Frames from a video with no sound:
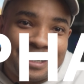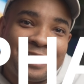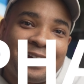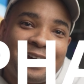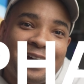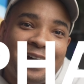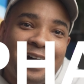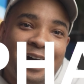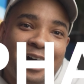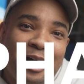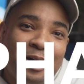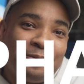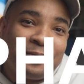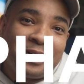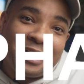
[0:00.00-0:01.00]
I
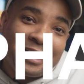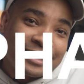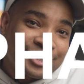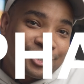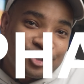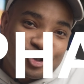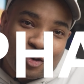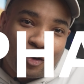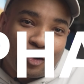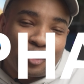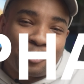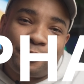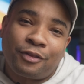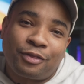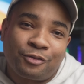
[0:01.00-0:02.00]
tried this footage
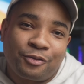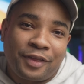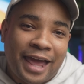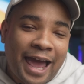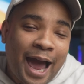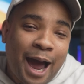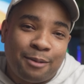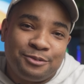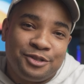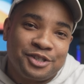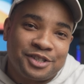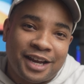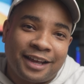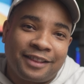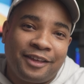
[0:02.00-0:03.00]
and
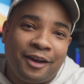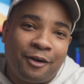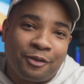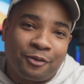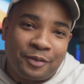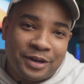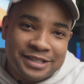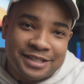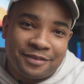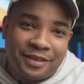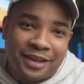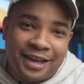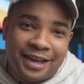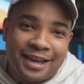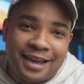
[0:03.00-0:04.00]
with S-Cinetone, you
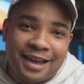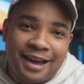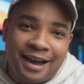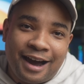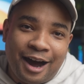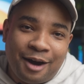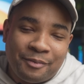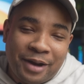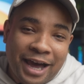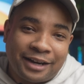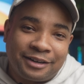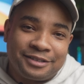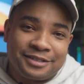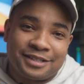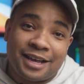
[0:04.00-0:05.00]
don't have to
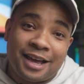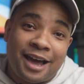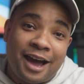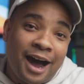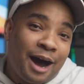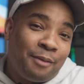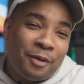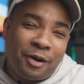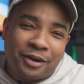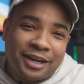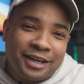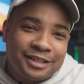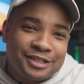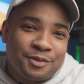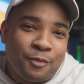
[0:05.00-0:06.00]
tweak anything. It
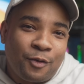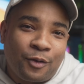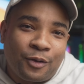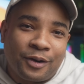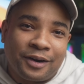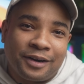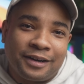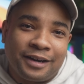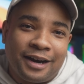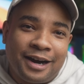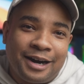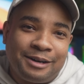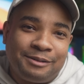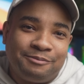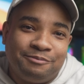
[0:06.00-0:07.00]
looks perfect straight
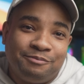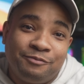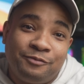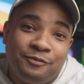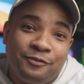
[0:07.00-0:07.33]
out of the camera.